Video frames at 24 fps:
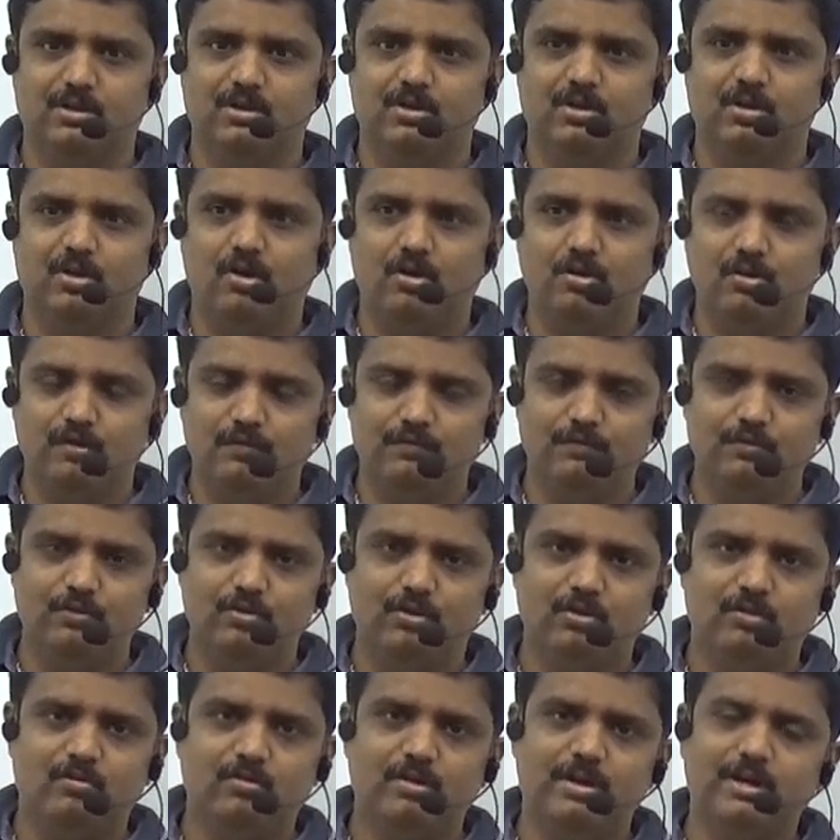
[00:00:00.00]
All of you
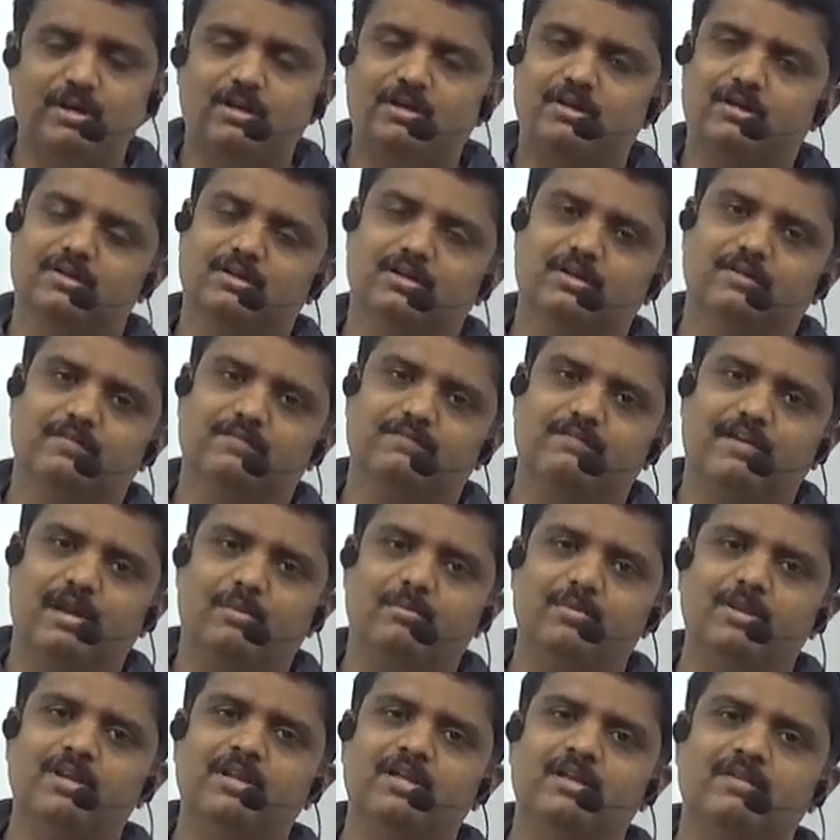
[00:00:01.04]
are quite
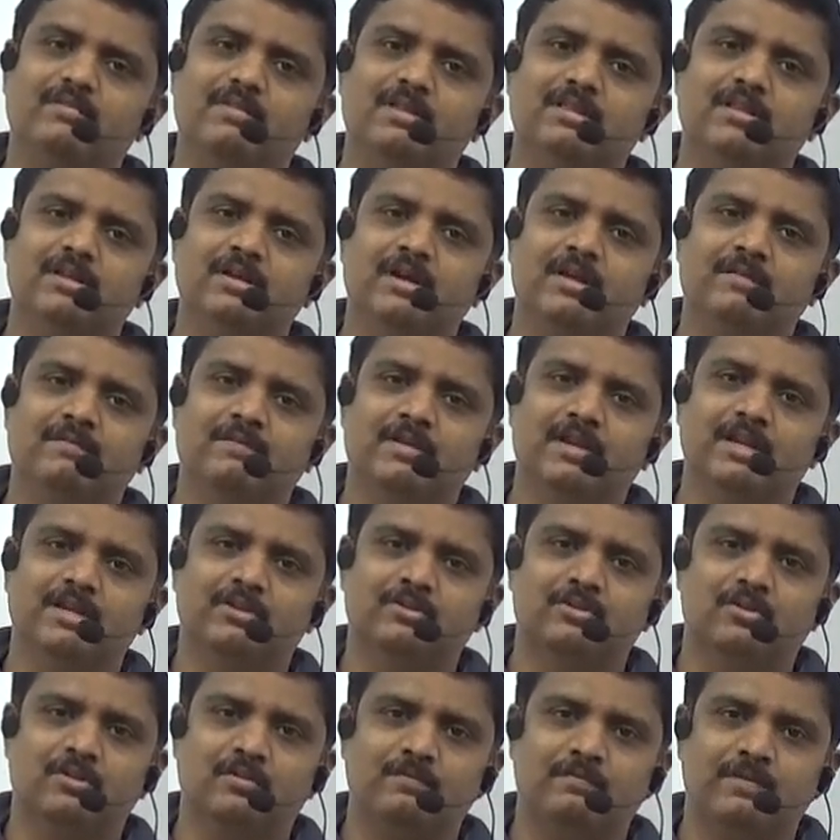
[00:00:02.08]
familiar with the
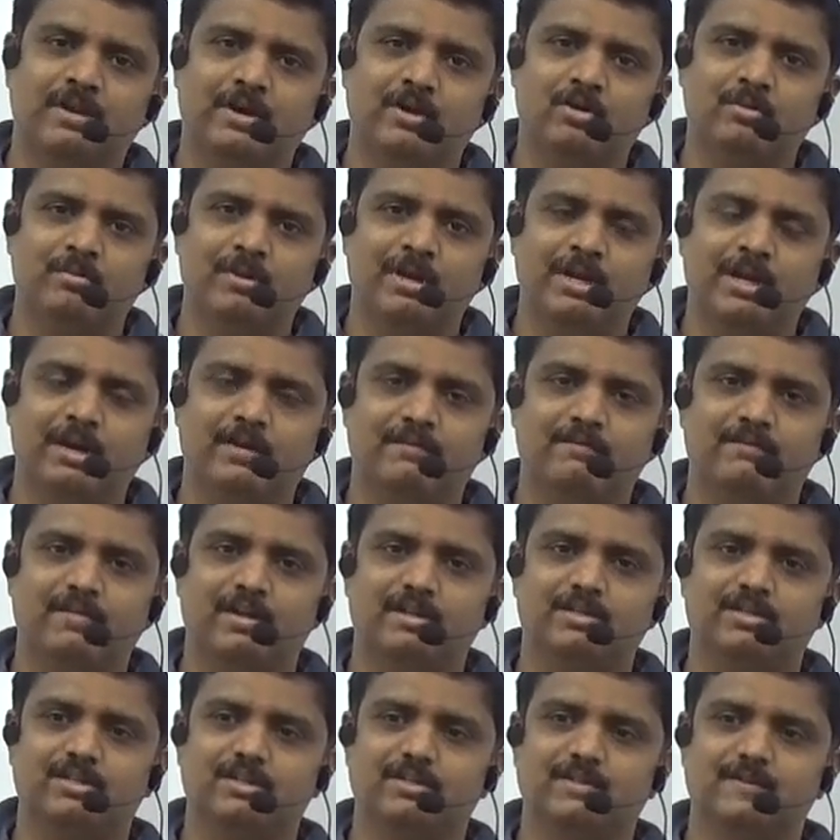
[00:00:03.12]
definition of trigonometric
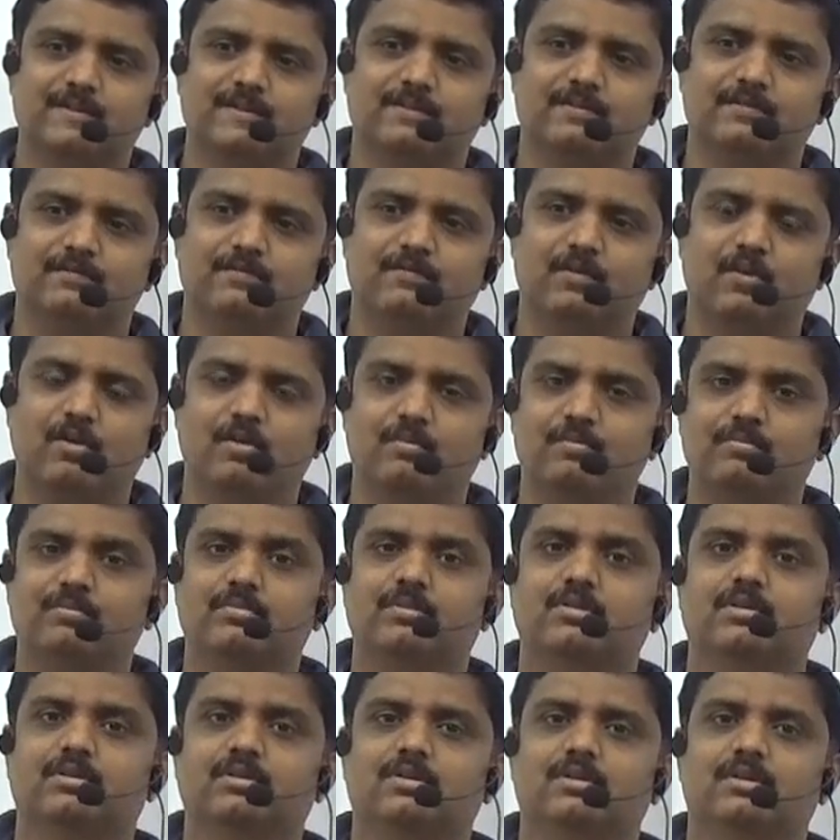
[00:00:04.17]
functions from
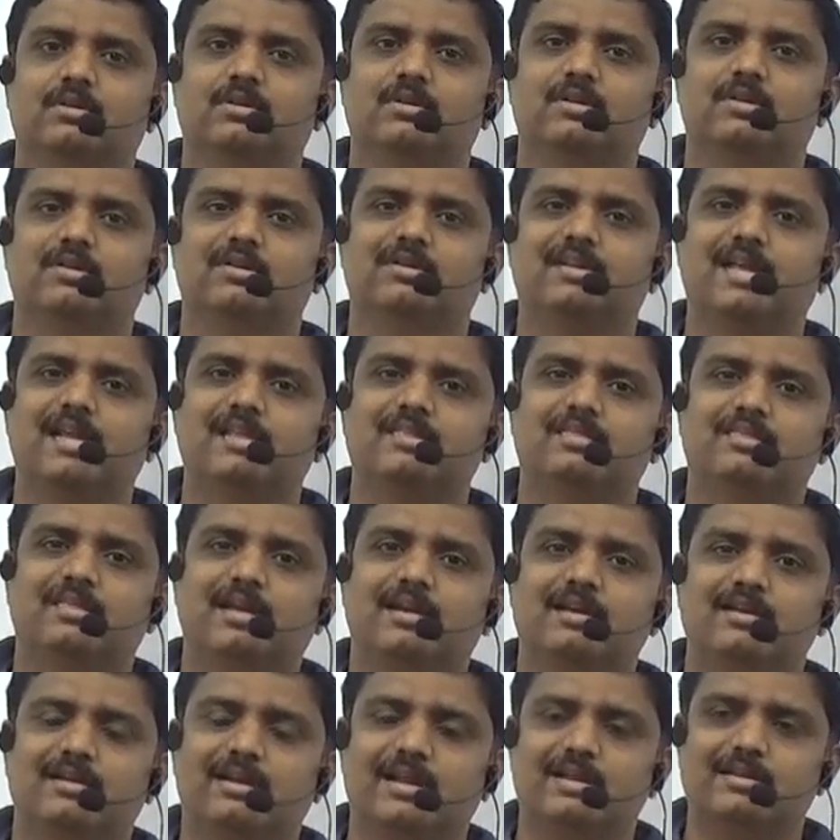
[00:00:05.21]
9th
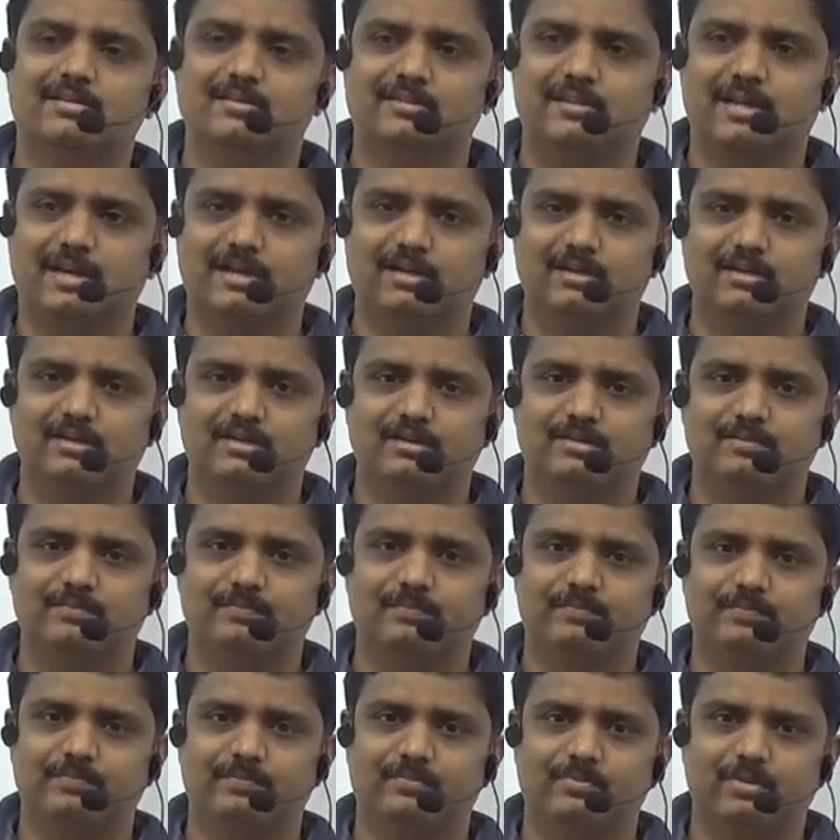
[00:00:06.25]
and 10th standard.
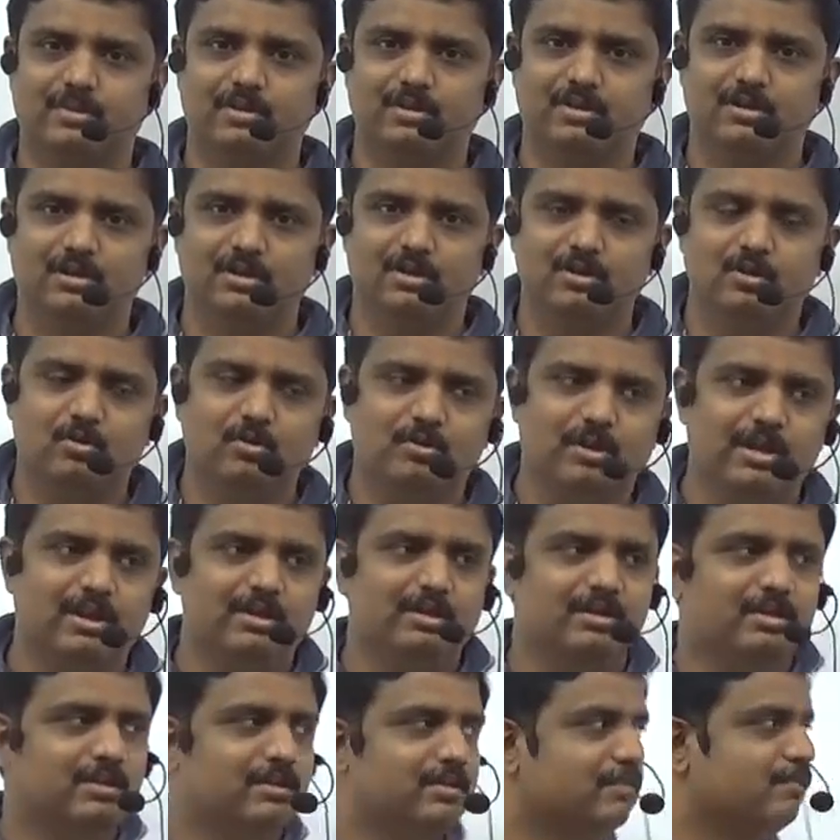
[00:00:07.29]
Okay,
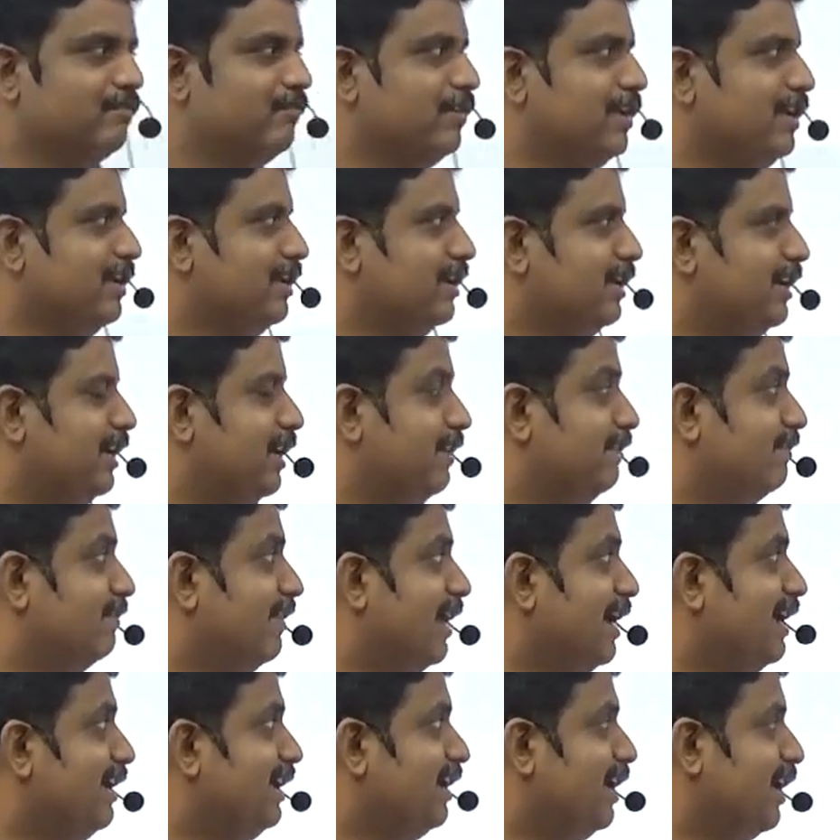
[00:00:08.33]
we
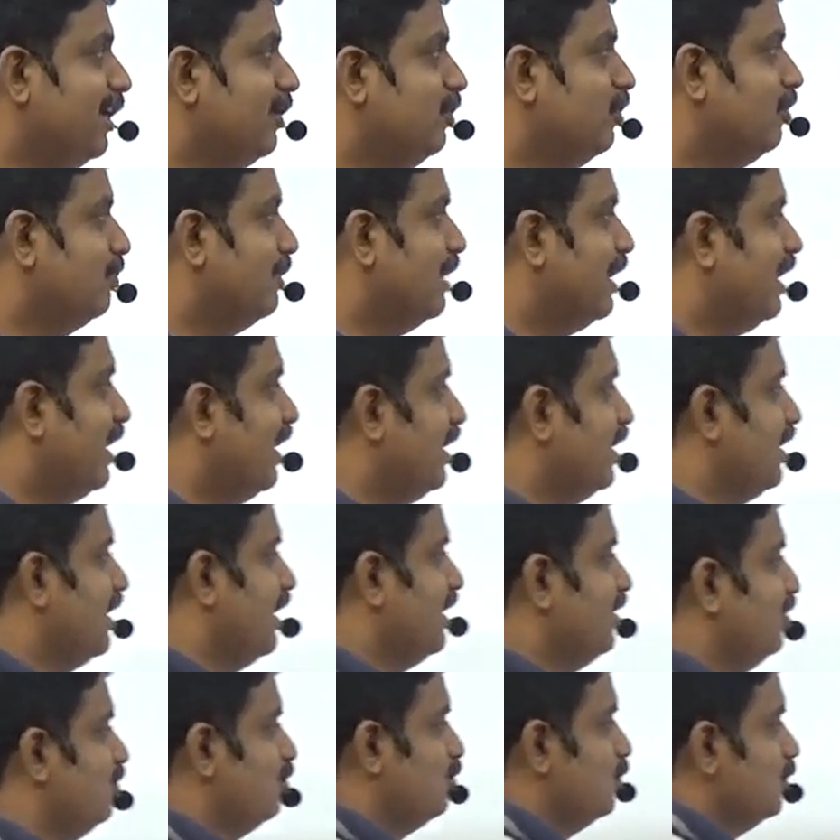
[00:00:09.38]
define trigonometric
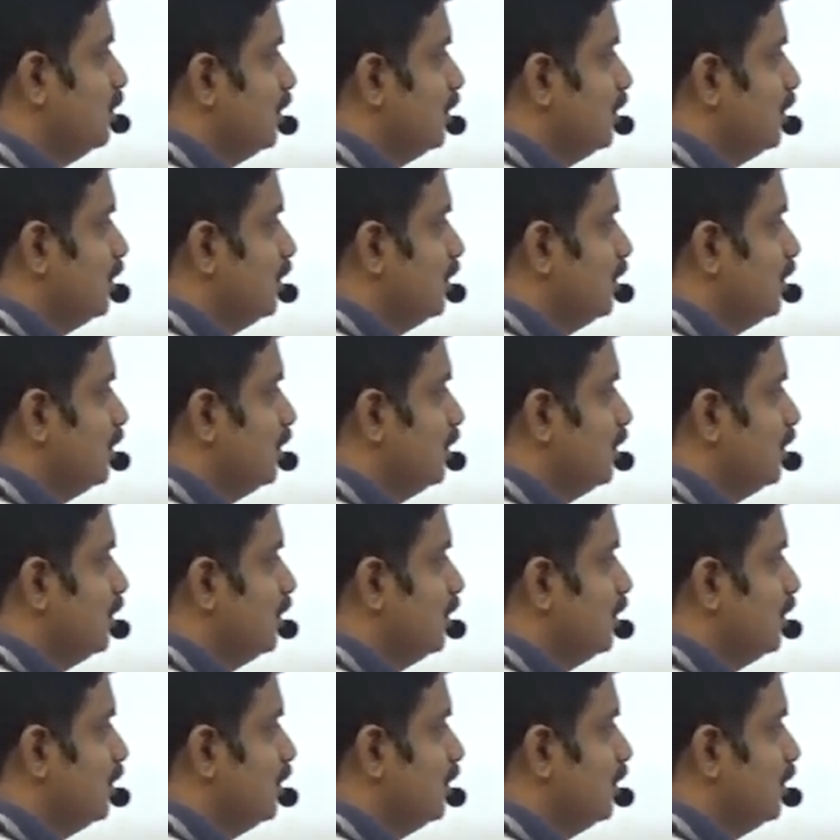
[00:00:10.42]
ratios